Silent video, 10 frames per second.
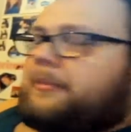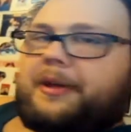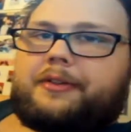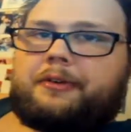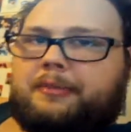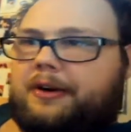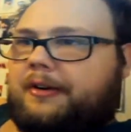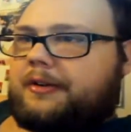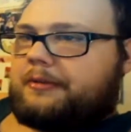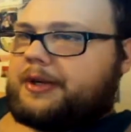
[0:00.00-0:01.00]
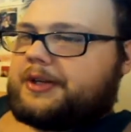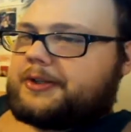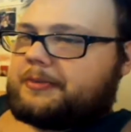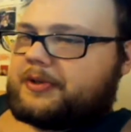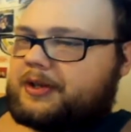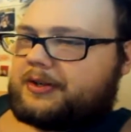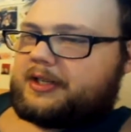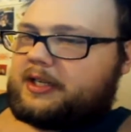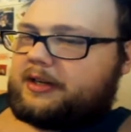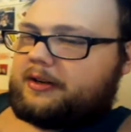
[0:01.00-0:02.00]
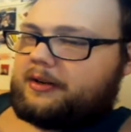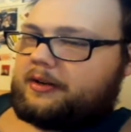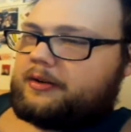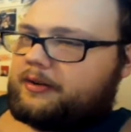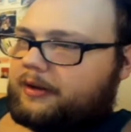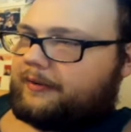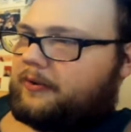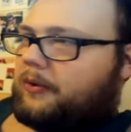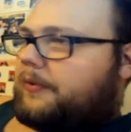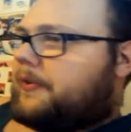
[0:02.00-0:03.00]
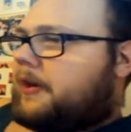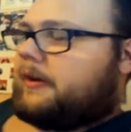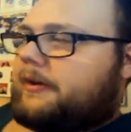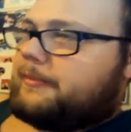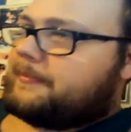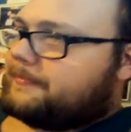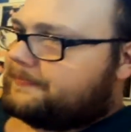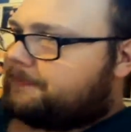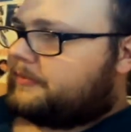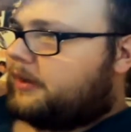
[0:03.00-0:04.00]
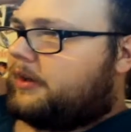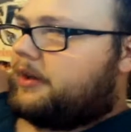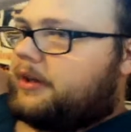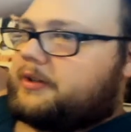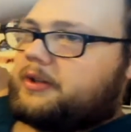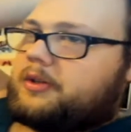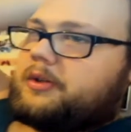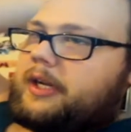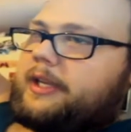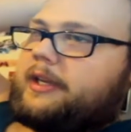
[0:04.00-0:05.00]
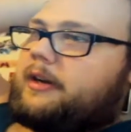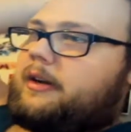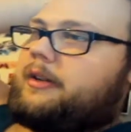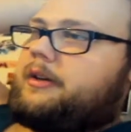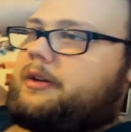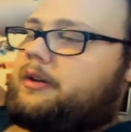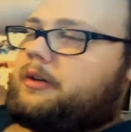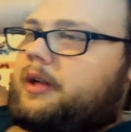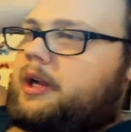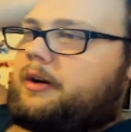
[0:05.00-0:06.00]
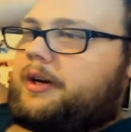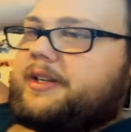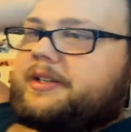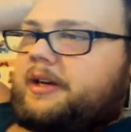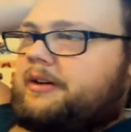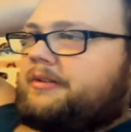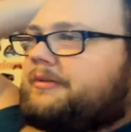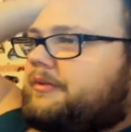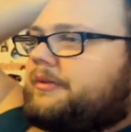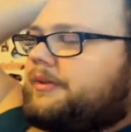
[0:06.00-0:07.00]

play through Mario and Luigi Superstar Saga a 4th time, just so I can get all the areas down,